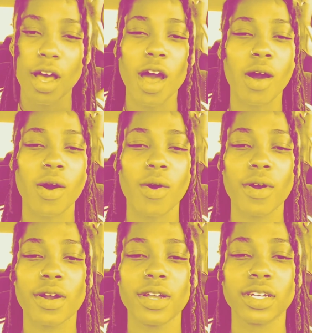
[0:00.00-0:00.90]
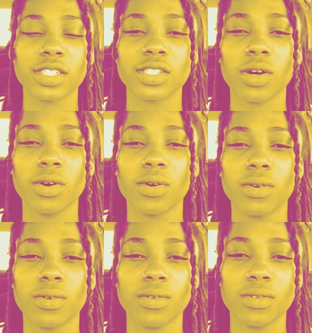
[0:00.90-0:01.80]
our heart, soul,
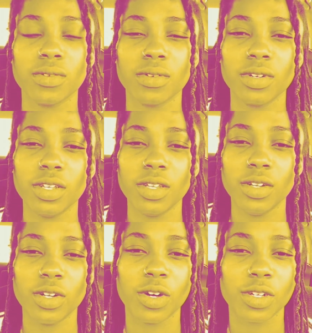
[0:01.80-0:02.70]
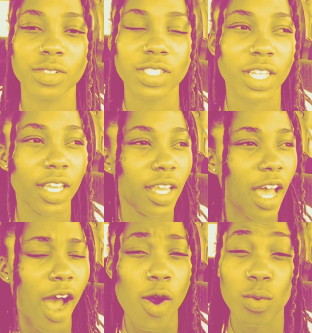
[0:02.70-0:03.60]
you know what I'm saying,
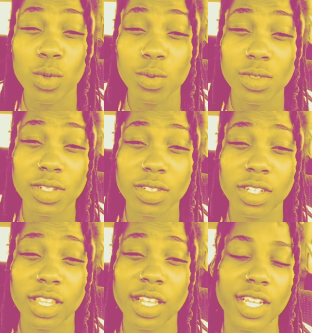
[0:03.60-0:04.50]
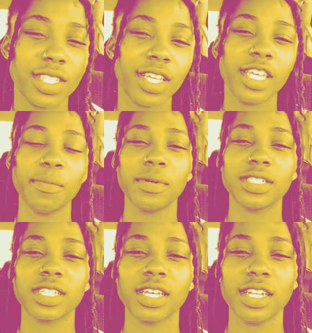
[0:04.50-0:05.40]
our roots, the things that keep
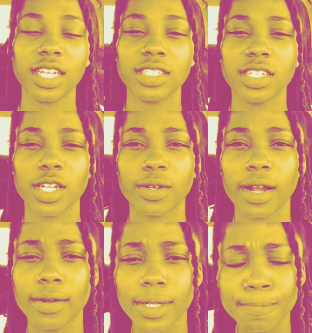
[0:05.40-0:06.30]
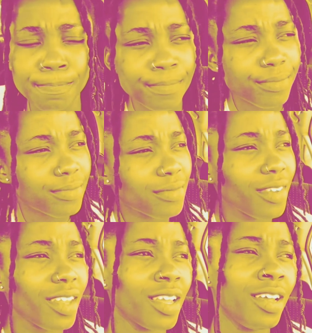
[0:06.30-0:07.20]
us connected and grounded.
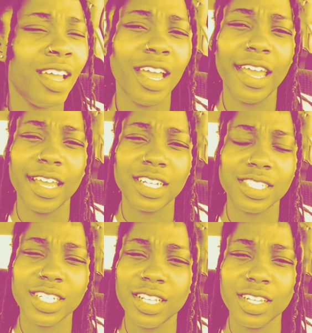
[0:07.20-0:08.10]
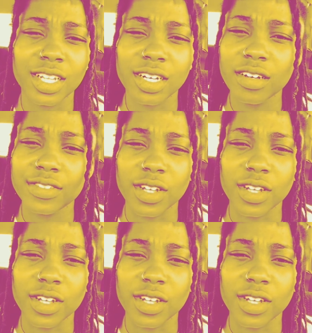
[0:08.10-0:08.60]
And she loves